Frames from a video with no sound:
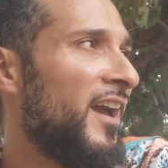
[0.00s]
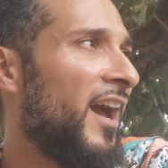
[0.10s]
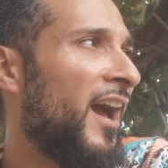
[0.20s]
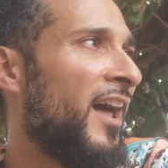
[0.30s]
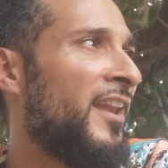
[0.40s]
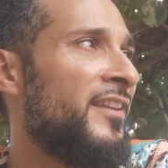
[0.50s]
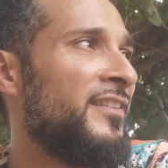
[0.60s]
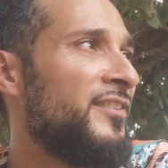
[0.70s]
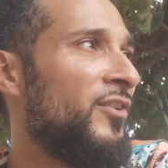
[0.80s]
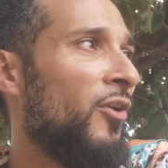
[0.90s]

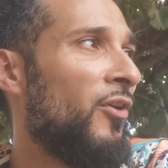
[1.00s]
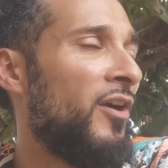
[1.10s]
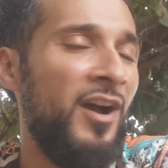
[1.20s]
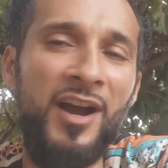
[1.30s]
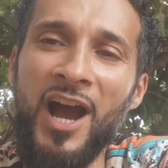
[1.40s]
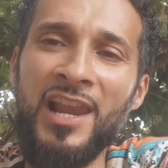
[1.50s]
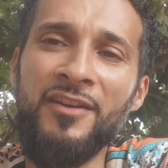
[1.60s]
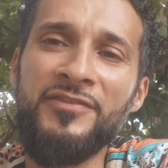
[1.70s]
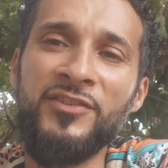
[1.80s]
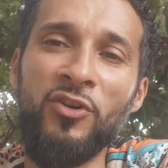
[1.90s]
and you know, I
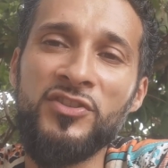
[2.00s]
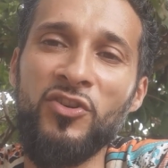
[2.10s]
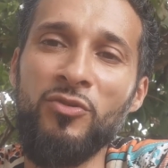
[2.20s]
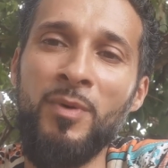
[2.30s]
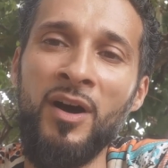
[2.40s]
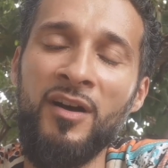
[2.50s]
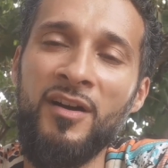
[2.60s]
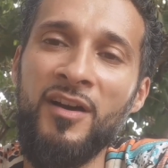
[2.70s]
left in October,